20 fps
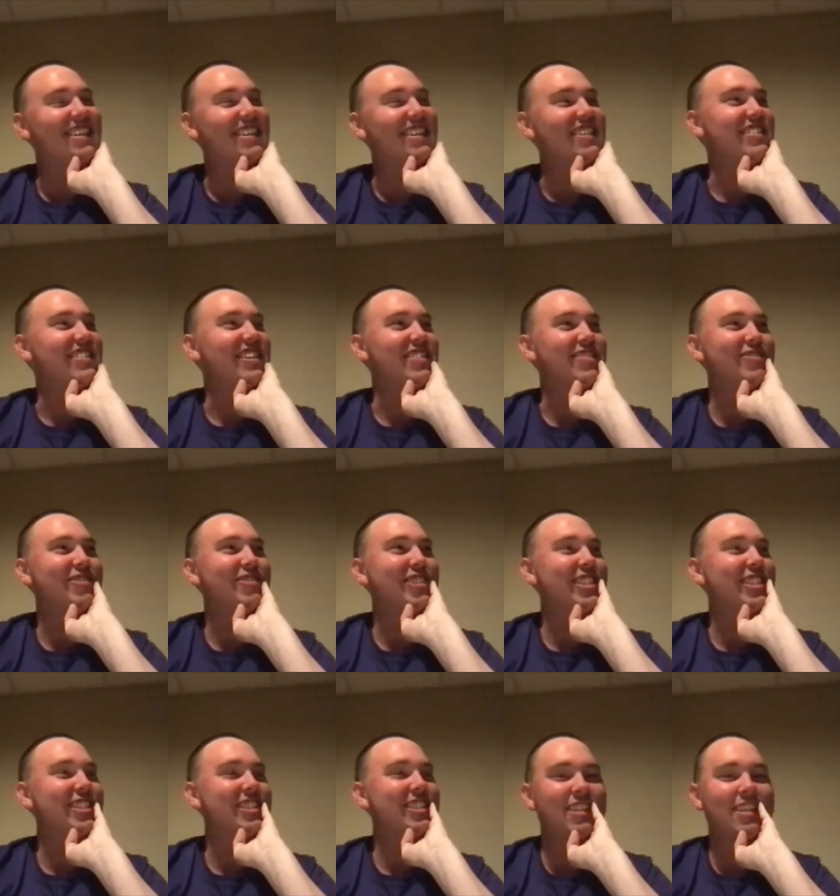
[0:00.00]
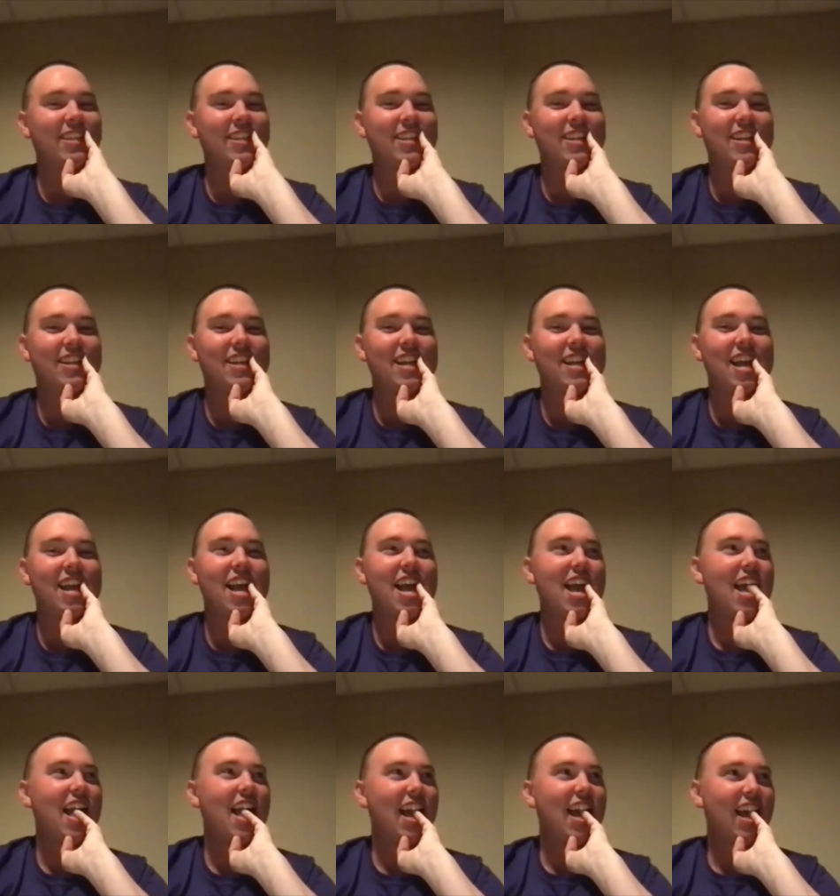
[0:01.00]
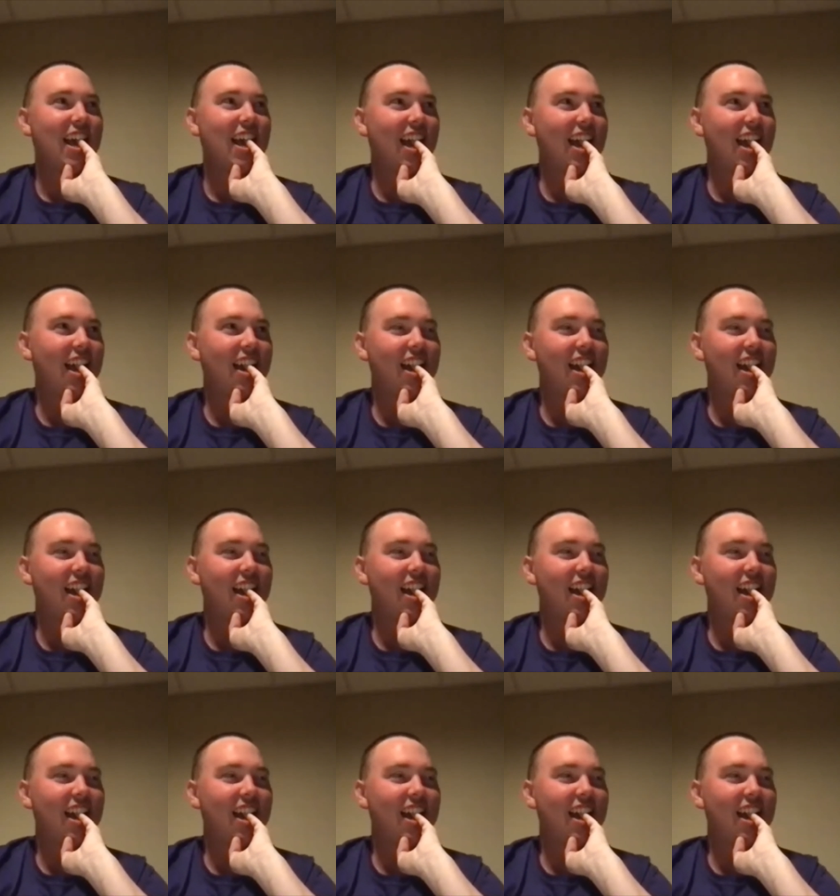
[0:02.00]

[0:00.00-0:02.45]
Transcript: showing shame. He's gonna break. They're gonna